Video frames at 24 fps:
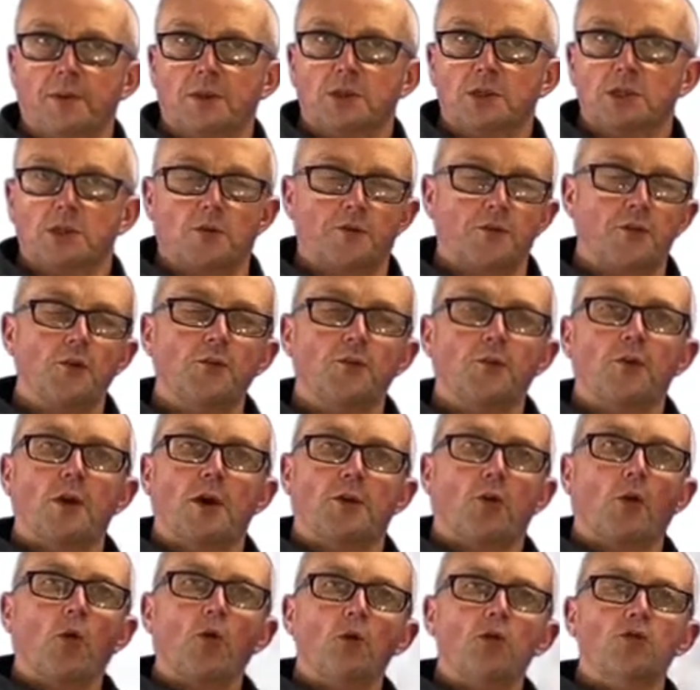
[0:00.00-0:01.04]
So if you've got
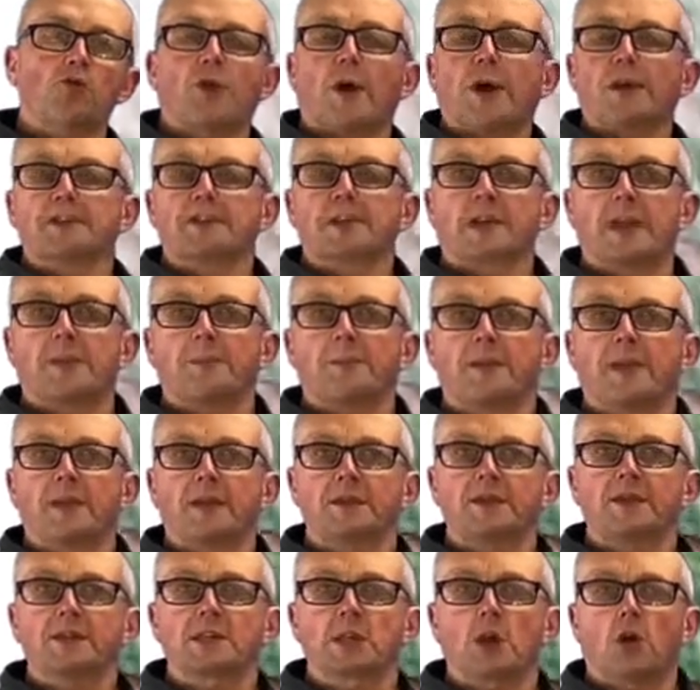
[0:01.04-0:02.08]
old grass
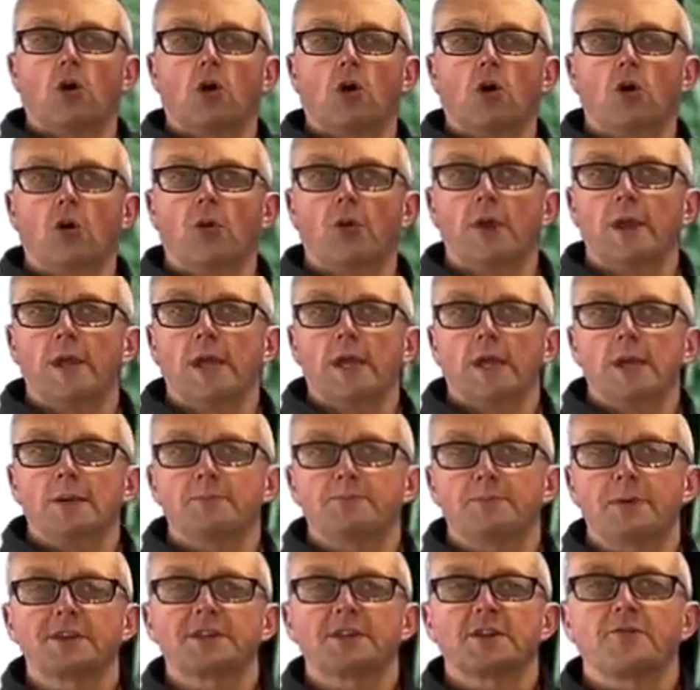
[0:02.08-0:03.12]
clippings or
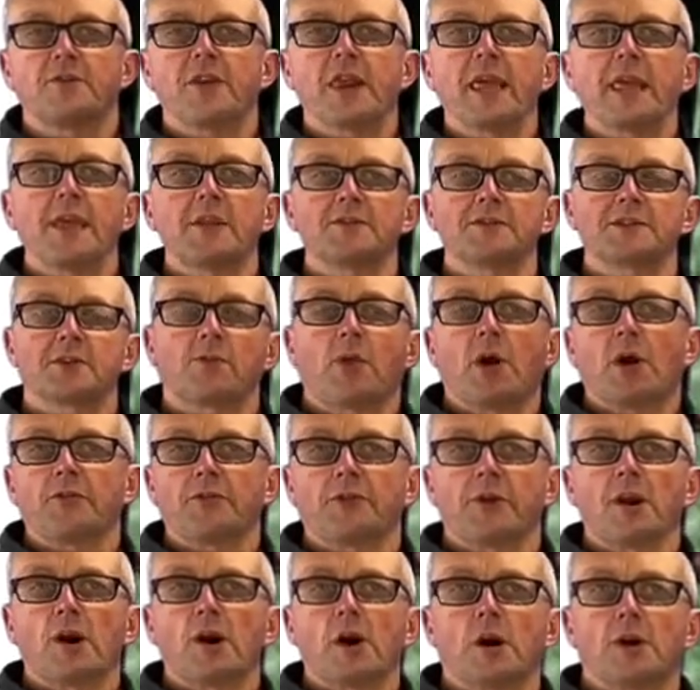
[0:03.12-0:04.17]
bits of leaves around the
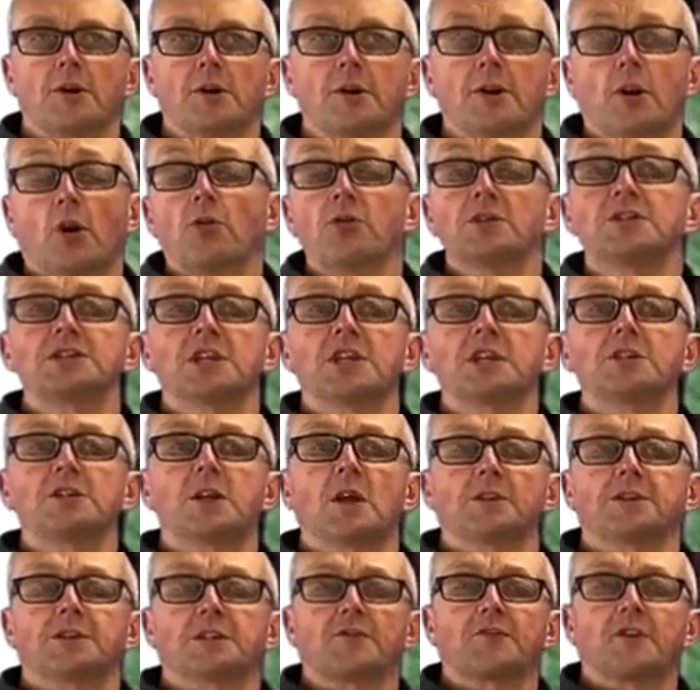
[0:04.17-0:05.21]
garden, or indeed
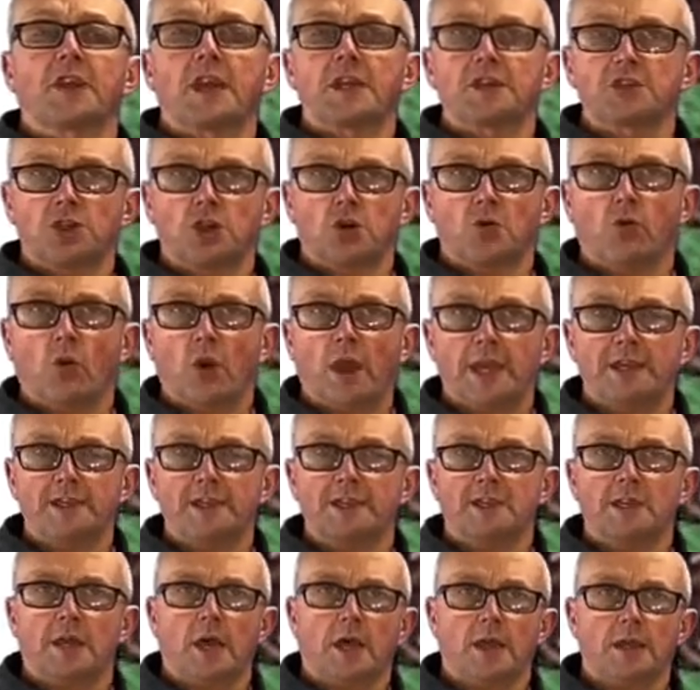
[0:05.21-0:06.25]
lots of kitchen
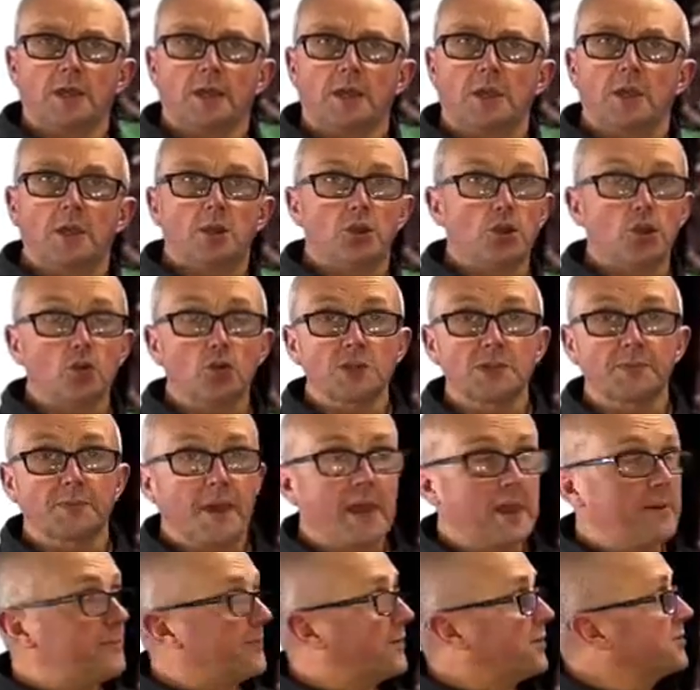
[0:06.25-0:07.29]
wastes like
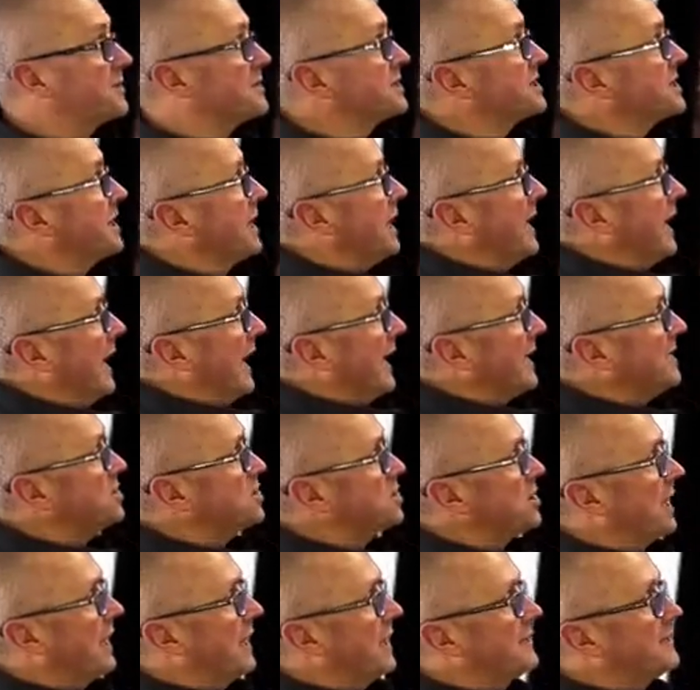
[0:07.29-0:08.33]
newspapers,
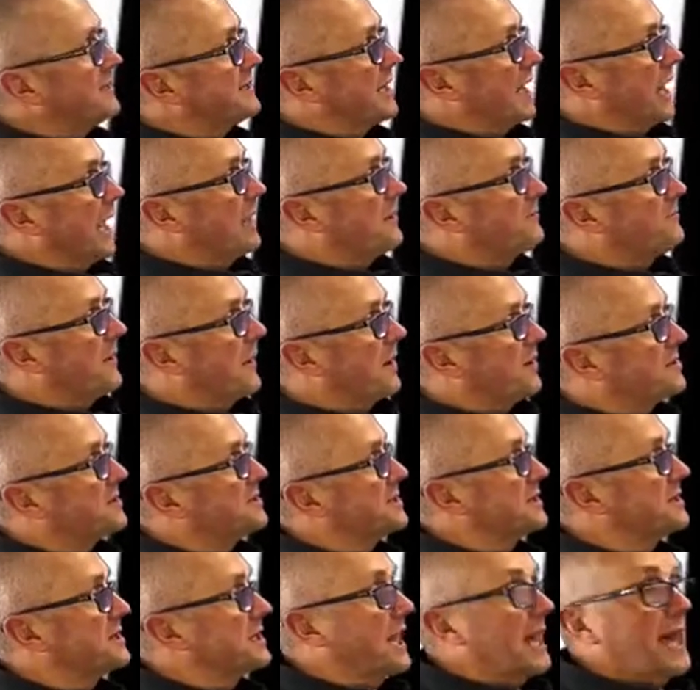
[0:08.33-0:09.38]
eggshells, egg
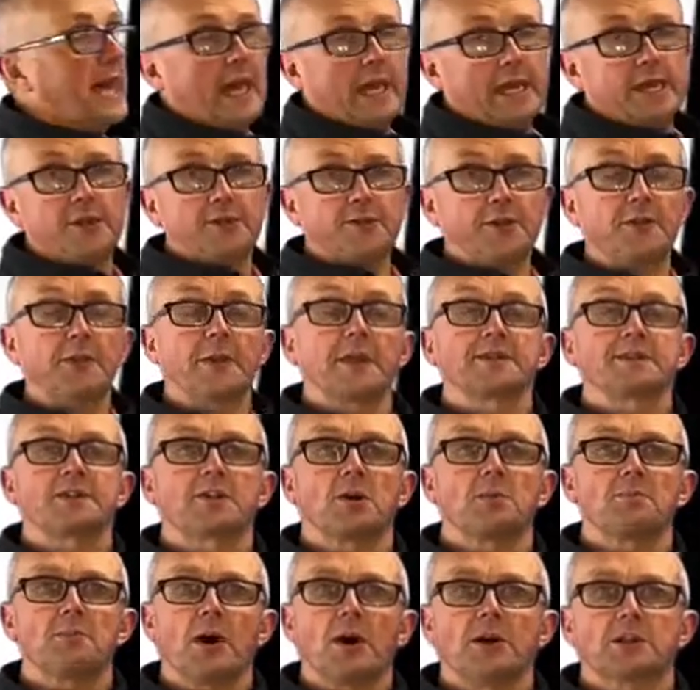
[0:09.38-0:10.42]
boxes, anything that's
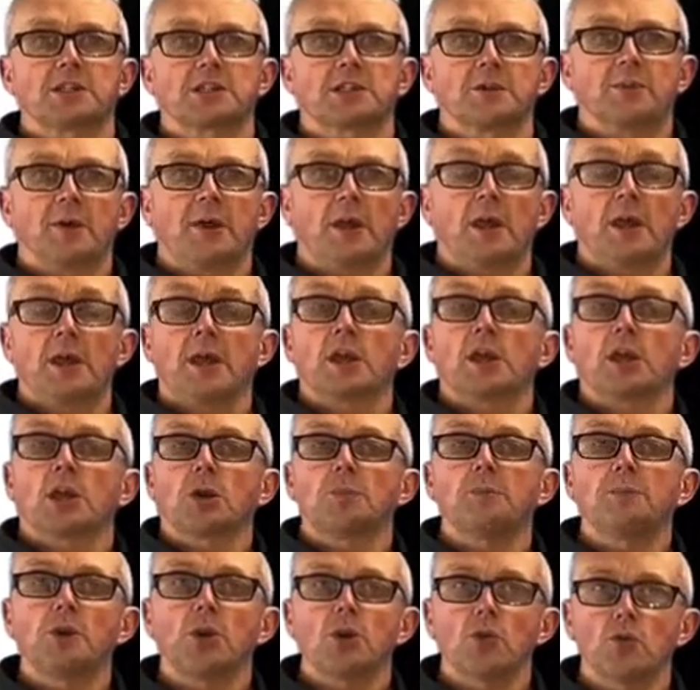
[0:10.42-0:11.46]
compostable
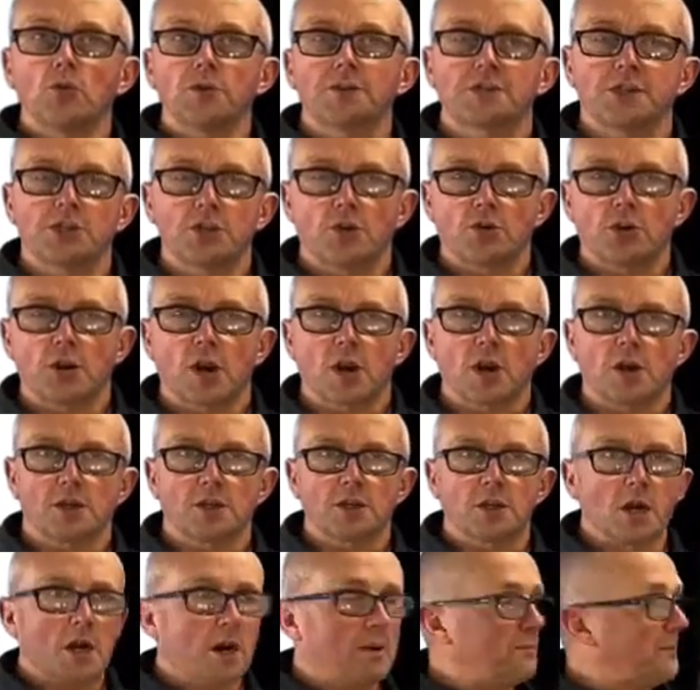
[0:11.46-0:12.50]
can be used in your
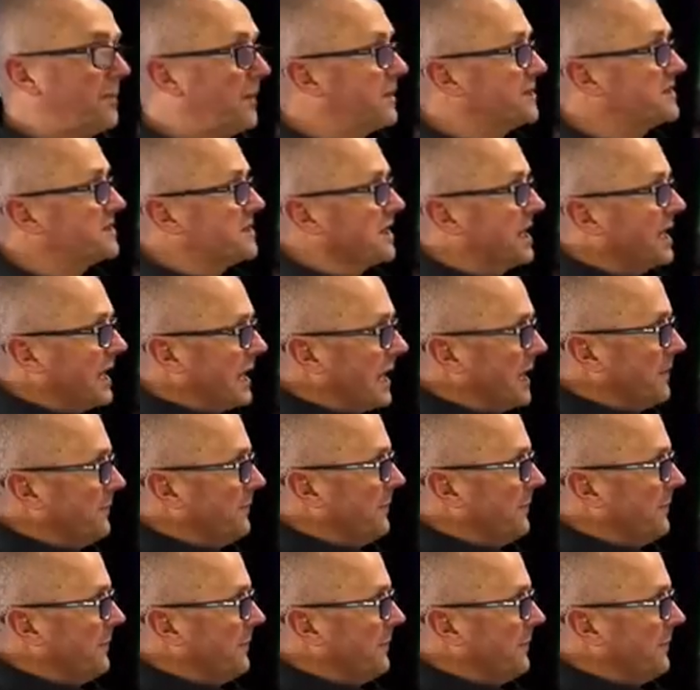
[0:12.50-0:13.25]
garden compost heap.